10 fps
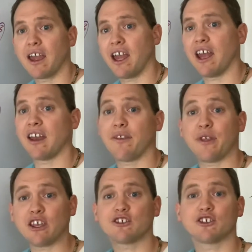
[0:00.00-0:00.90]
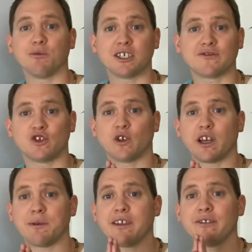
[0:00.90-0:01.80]
And thank you so much for joining
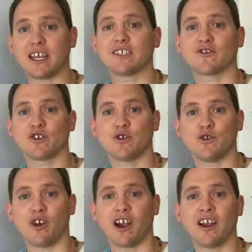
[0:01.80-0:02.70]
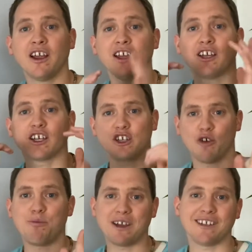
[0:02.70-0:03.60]
me. Thanks for who you are.
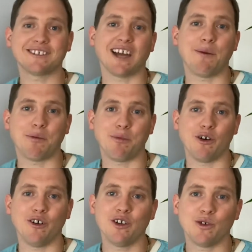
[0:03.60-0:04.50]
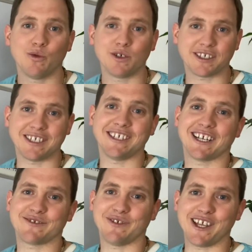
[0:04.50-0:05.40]
Go be unstoppable. We'll see you in the
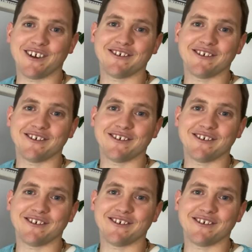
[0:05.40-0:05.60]
next video.